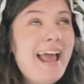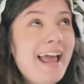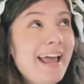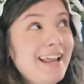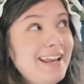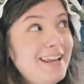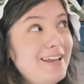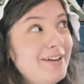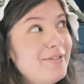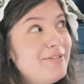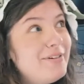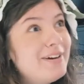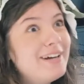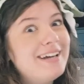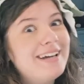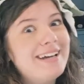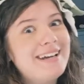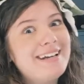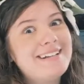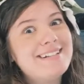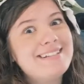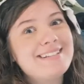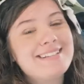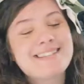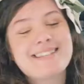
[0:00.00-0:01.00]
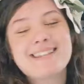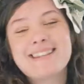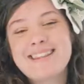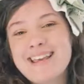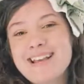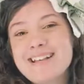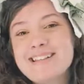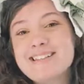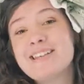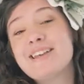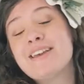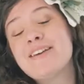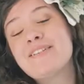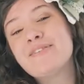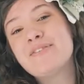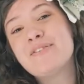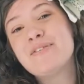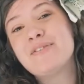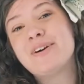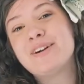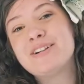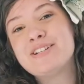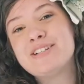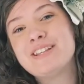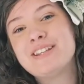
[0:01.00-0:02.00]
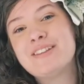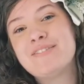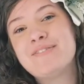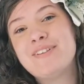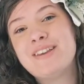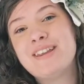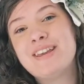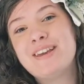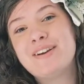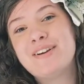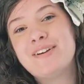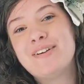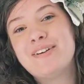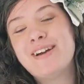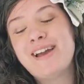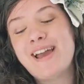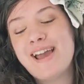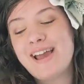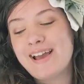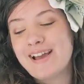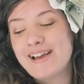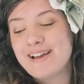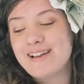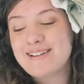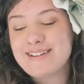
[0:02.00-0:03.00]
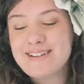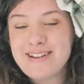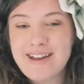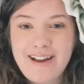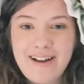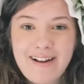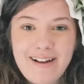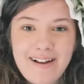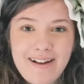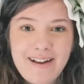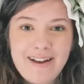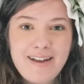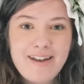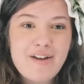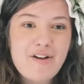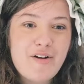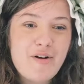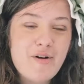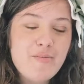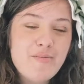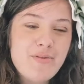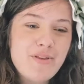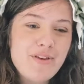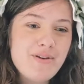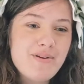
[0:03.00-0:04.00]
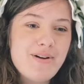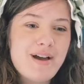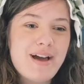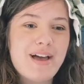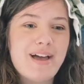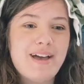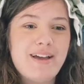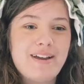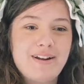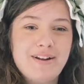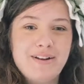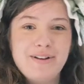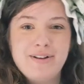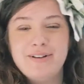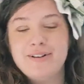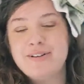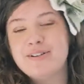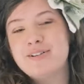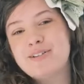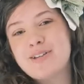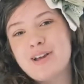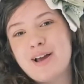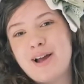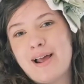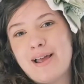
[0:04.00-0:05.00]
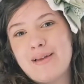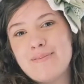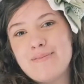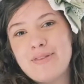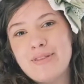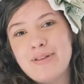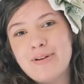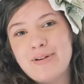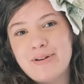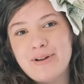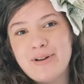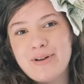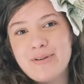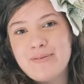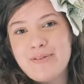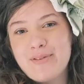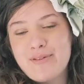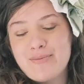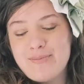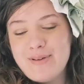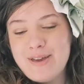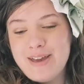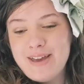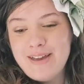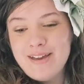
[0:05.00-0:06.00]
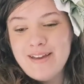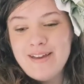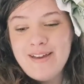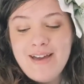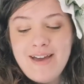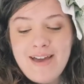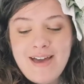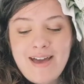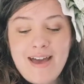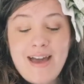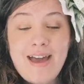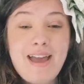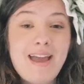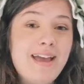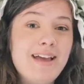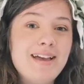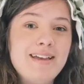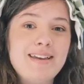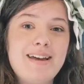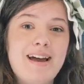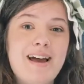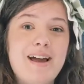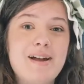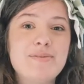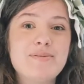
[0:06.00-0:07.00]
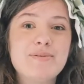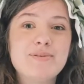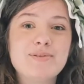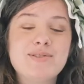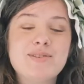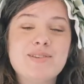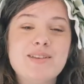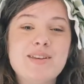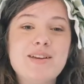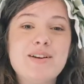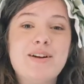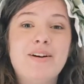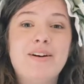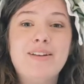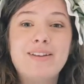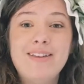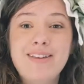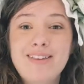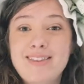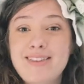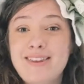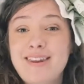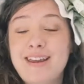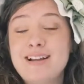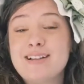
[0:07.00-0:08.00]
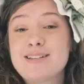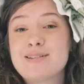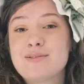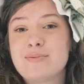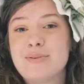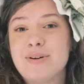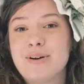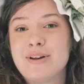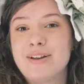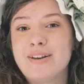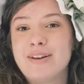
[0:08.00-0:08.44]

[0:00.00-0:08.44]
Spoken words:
Anyways, thanks again for watching the video, and I hope that you had a good time learning with me, and I will see y'all in the next